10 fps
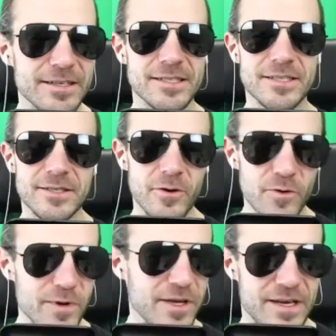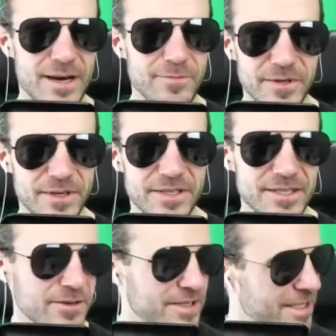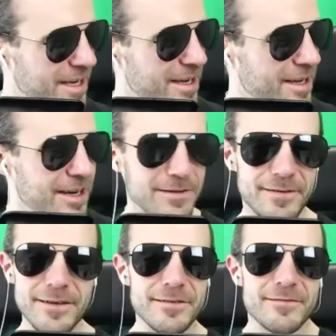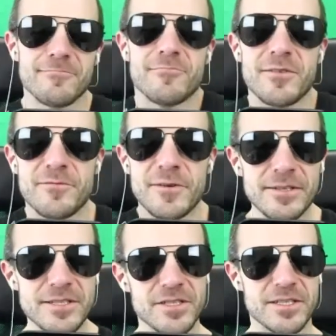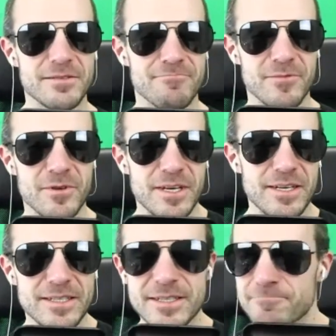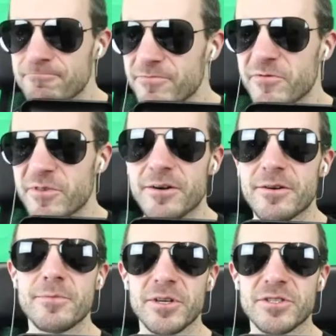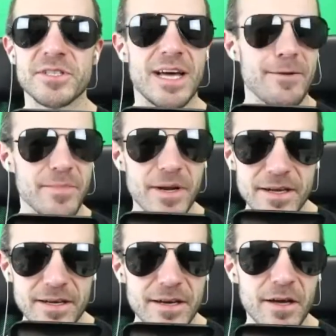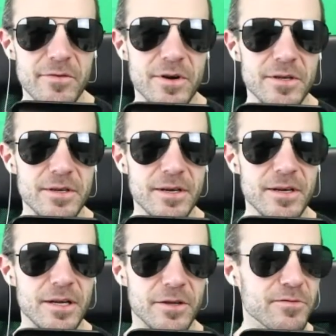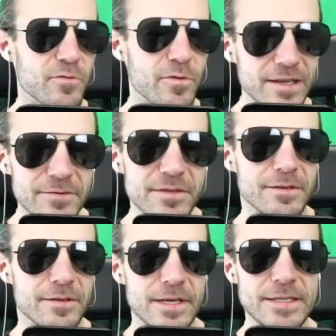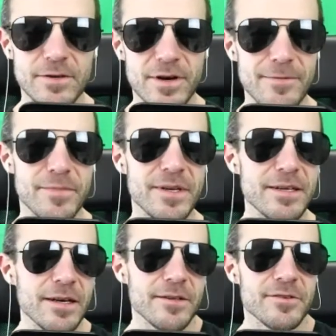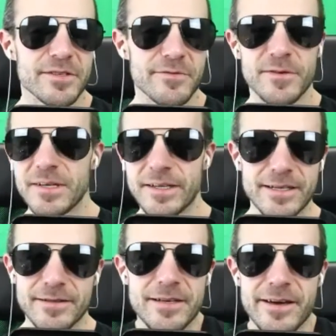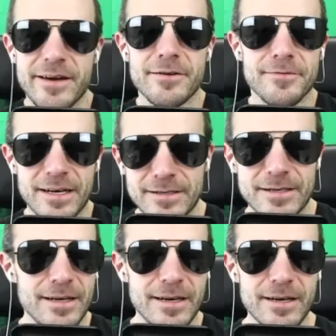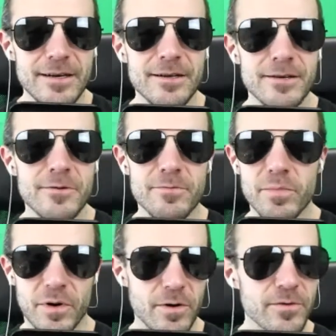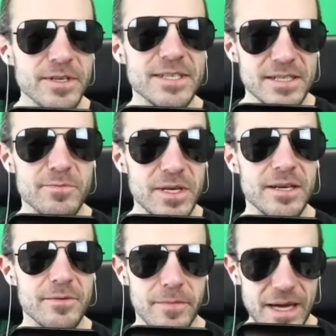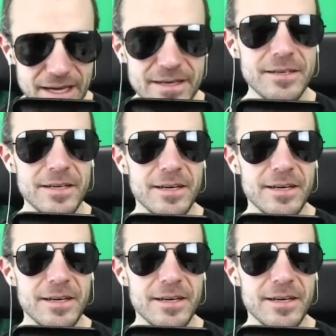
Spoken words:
so many applicants. So I think the field is very much is happening. A lot of relevant things are happening. There's a feeling in the air that progress is being made,